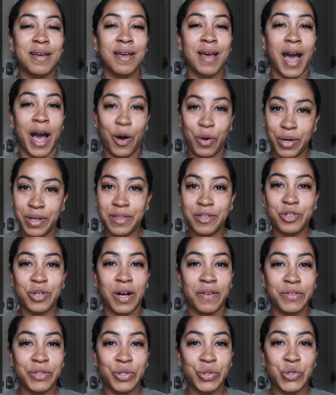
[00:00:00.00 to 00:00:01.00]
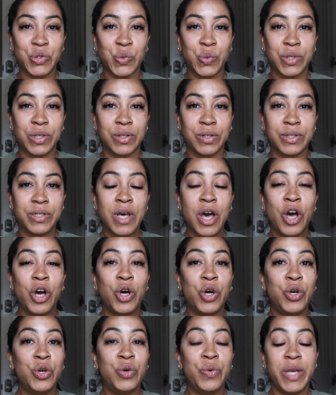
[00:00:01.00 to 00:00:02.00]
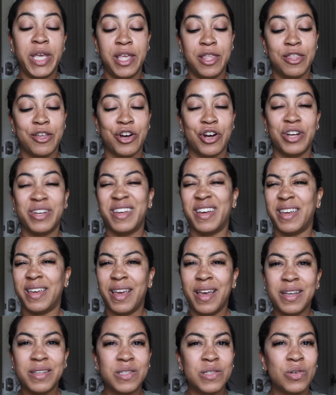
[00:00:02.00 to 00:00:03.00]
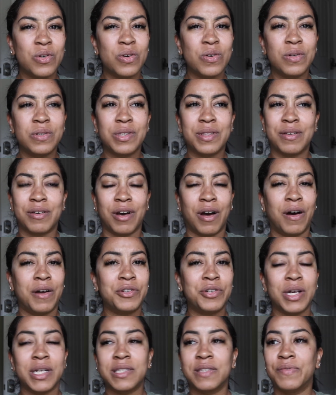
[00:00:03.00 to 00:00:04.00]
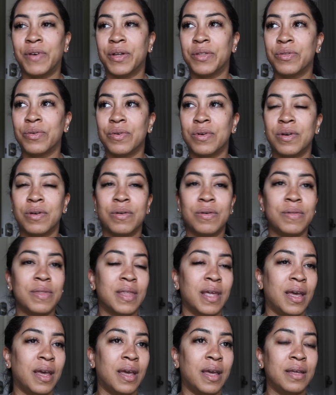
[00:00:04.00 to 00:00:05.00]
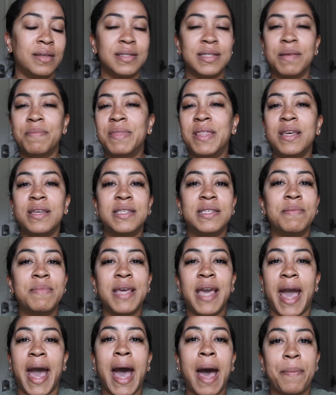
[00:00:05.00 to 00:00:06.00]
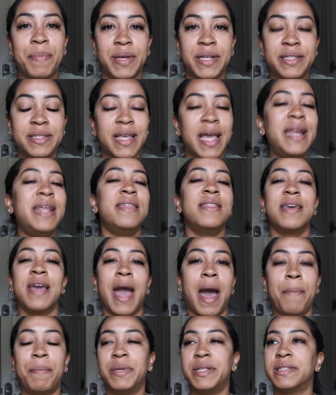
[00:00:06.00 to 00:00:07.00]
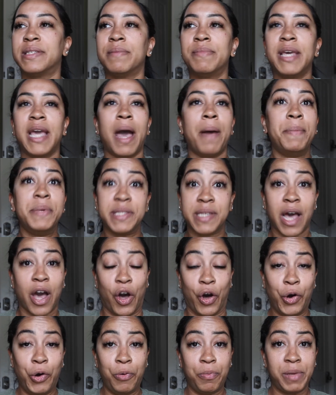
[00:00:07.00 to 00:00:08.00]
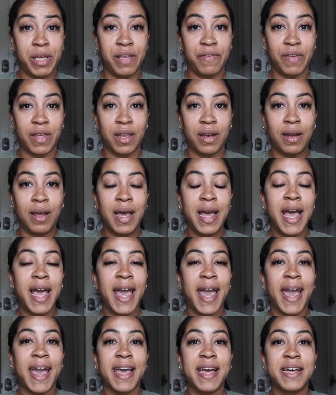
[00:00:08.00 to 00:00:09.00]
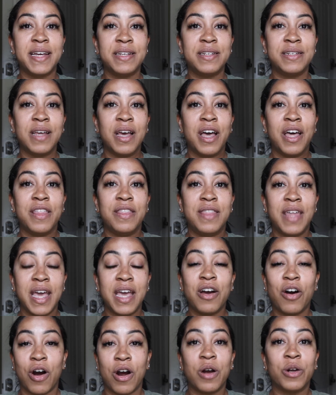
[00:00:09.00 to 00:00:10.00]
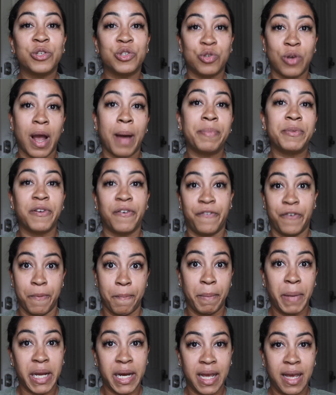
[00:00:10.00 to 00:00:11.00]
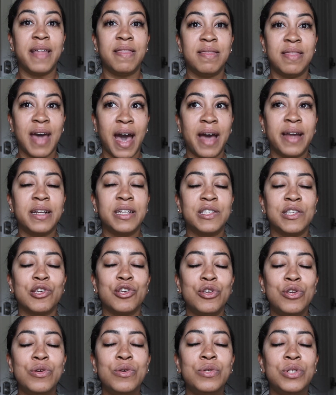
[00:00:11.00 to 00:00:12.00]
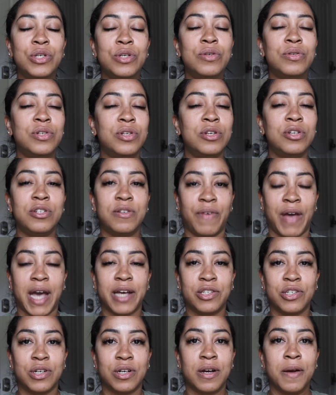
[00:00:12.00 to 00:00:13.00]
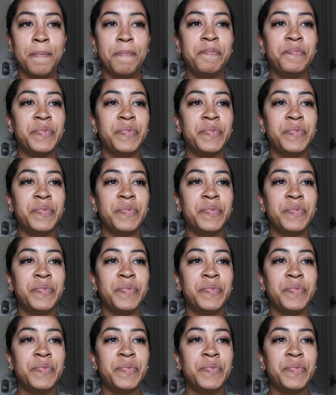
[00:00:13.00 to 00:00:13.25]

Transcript: out in the travel nurse world who either get canceled, their contracts fall through, something happens, anything happens, something happens at home even, and they are strapped for money. And that is a huge factor